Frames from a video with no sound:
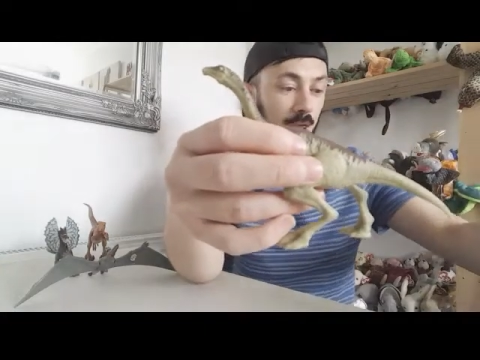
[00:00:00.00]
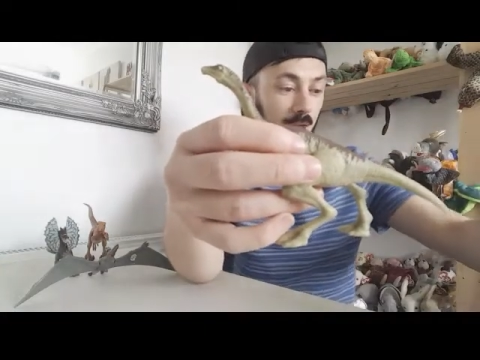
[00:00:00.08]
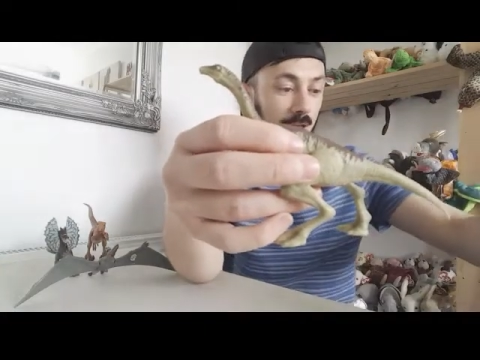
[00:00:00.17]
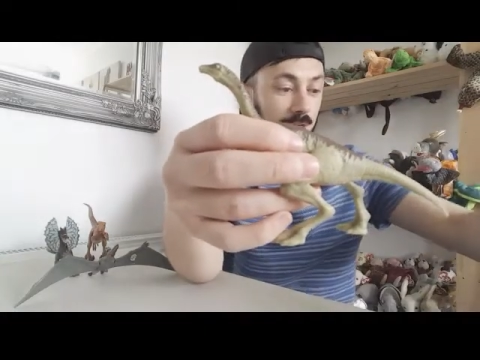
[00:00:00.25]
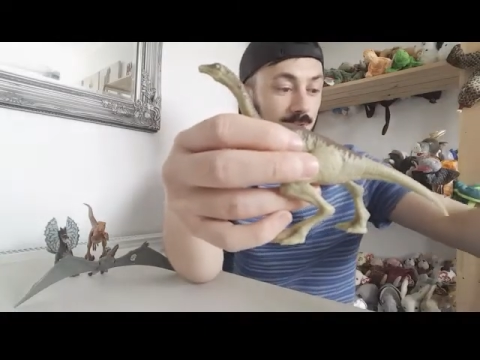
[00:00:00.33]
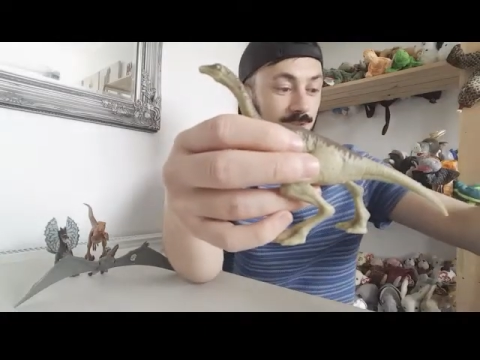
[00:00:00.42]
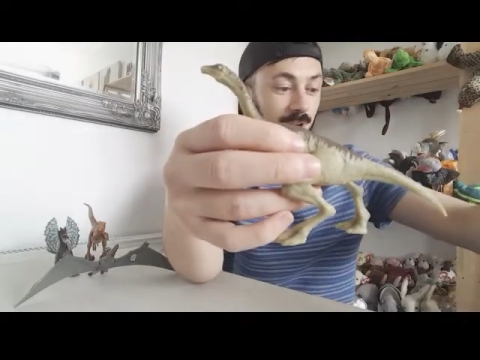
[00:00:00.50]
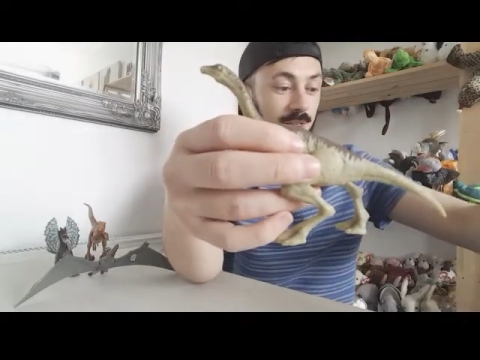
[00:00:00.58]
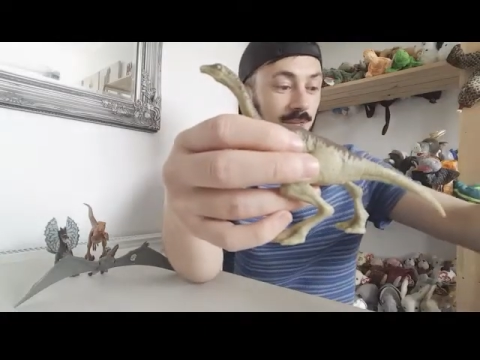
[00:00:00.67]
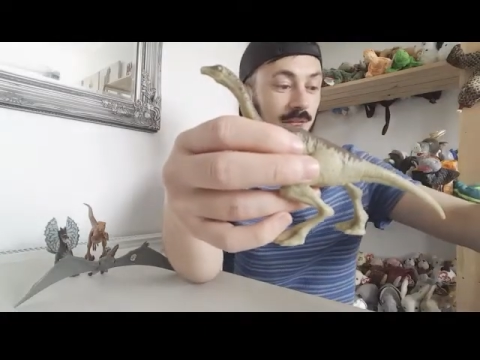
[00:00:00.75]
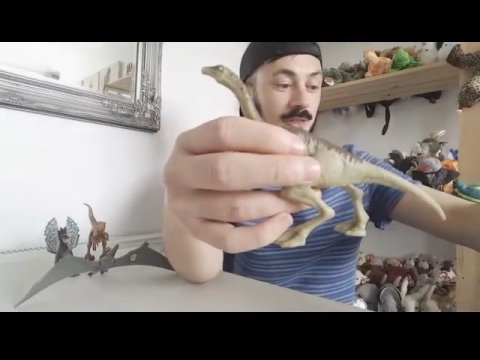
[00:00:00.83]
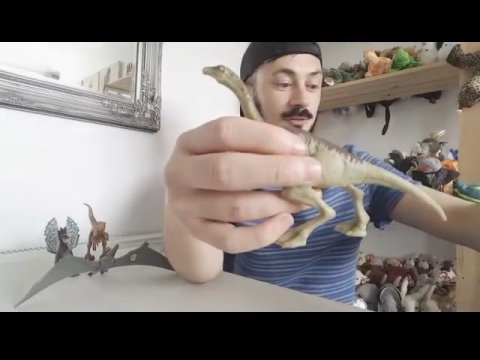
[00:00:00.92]
I like the
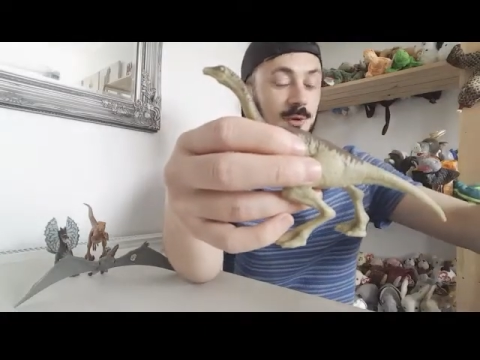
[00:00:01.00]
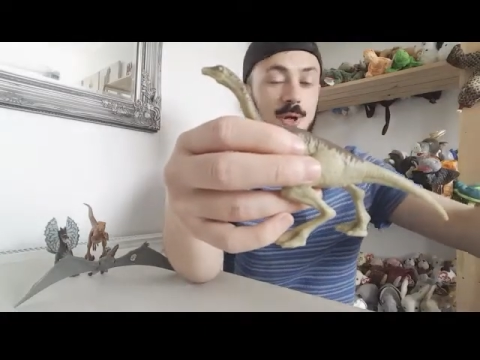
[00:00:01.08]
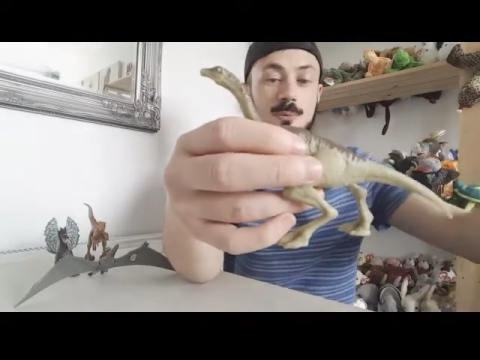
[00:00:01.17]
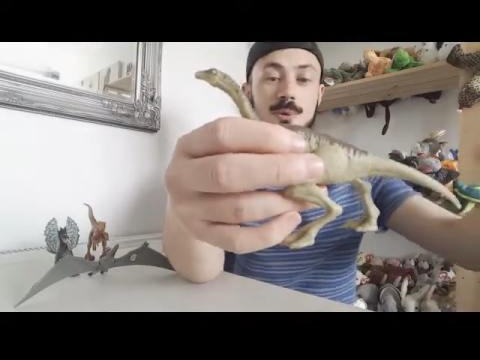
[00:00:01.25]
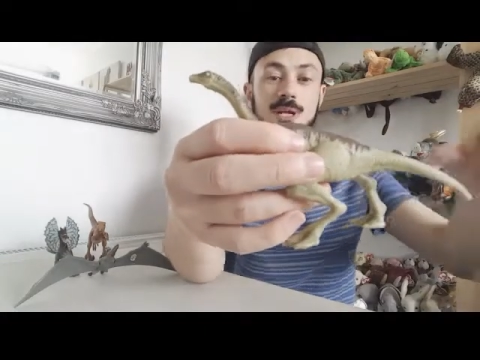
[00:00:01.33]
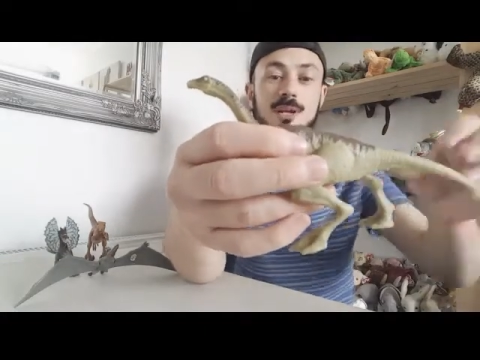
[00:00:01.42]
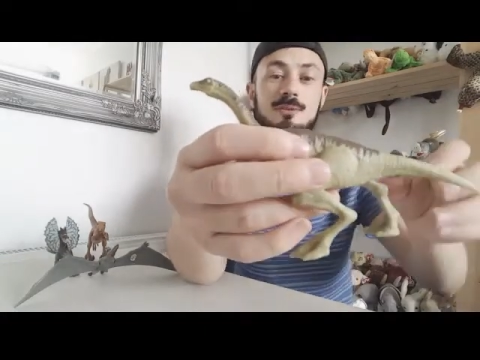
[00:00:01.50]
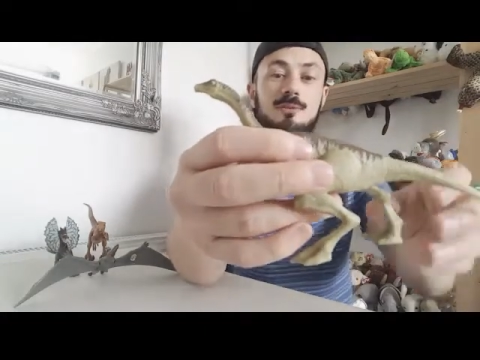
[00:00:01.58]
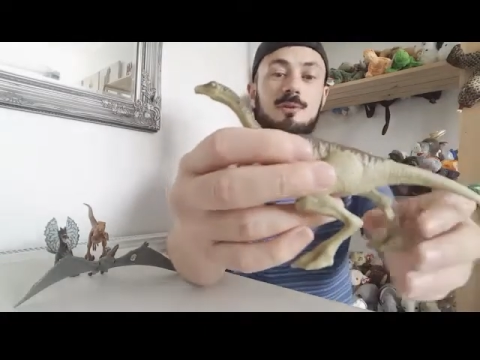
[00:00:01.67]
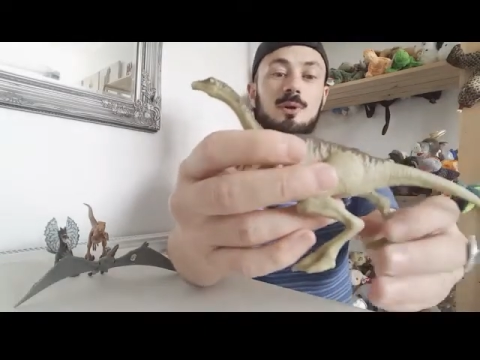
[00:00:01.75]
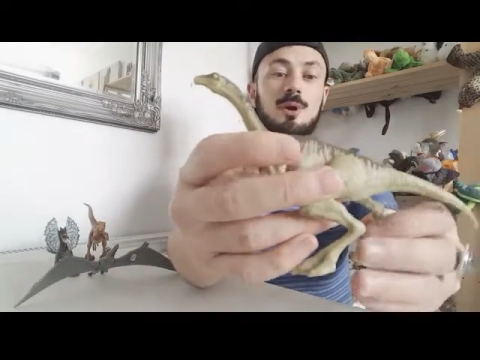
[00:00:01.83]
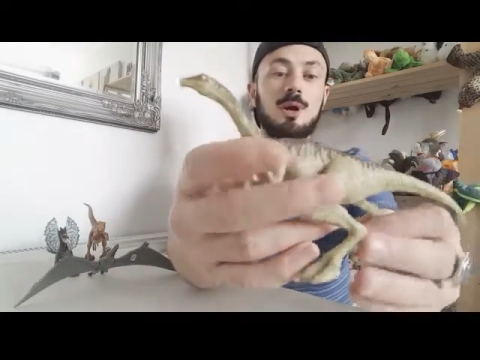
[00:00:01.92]
fact that they've done them in
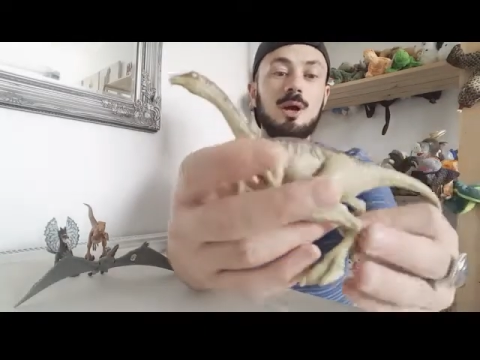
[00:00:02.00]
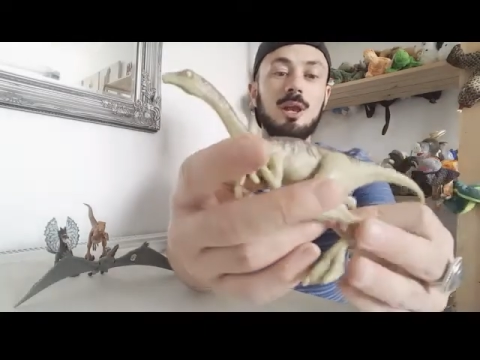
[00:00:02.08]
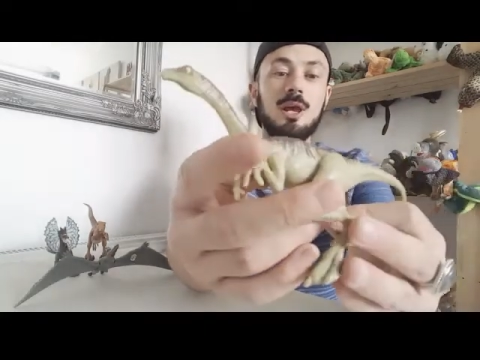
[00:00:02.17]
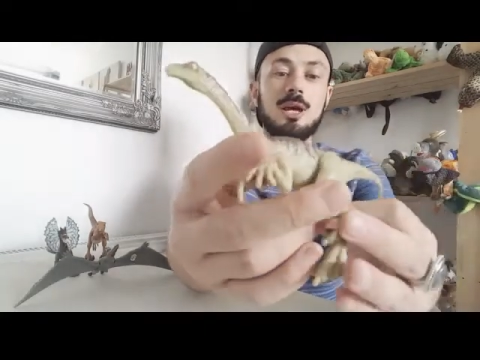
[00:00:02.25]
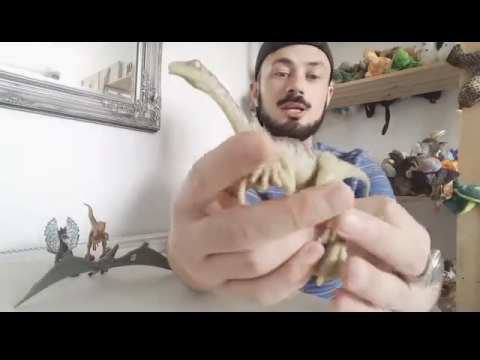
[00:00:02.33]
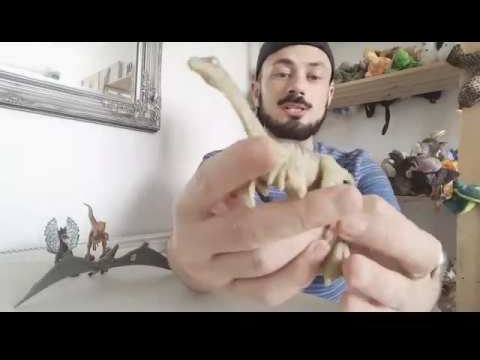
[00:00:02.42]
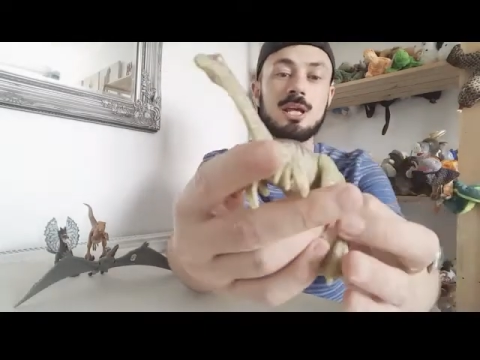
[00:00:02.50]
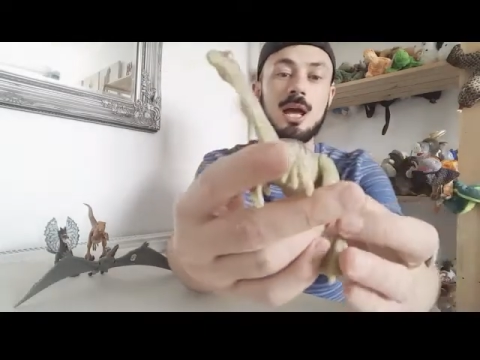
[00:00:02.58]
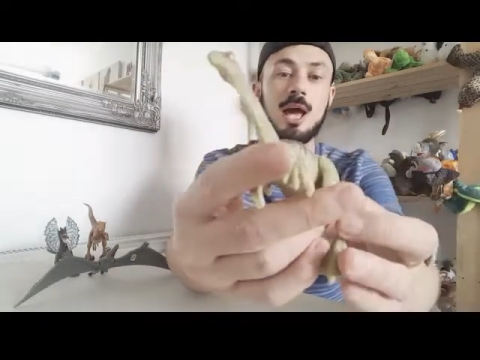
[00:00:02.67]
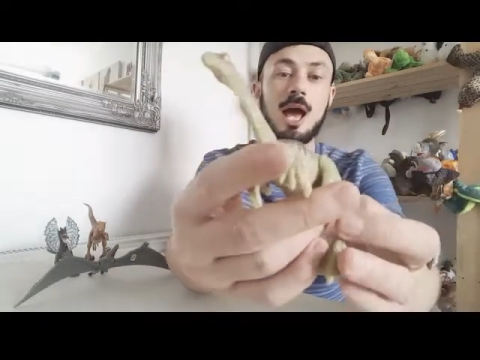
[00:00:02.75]
different colours.